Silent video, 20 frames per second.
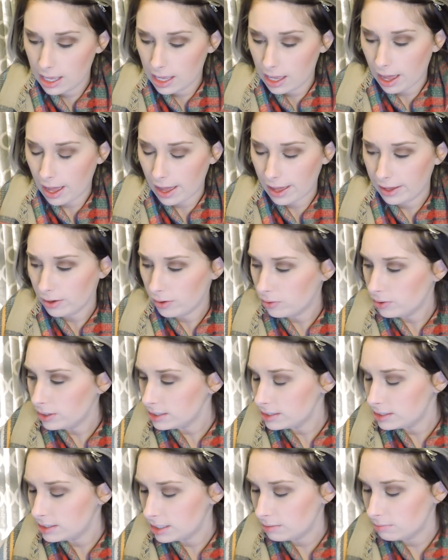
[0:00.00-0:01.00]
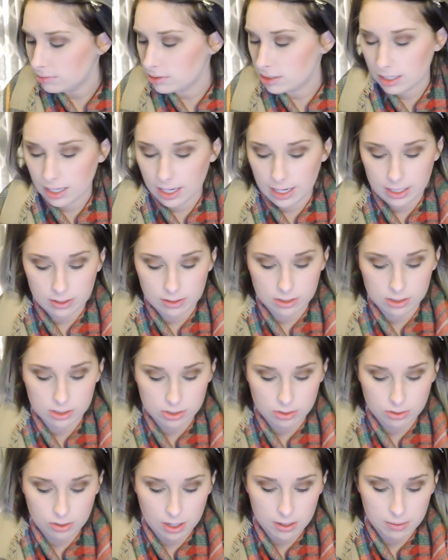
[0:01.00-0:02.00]
I always seem to kind of
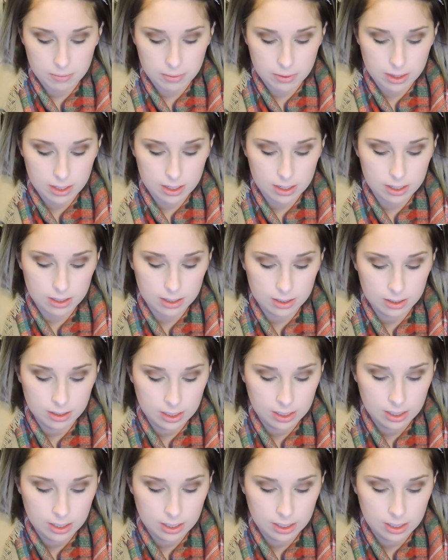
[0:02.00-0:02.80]
scrub the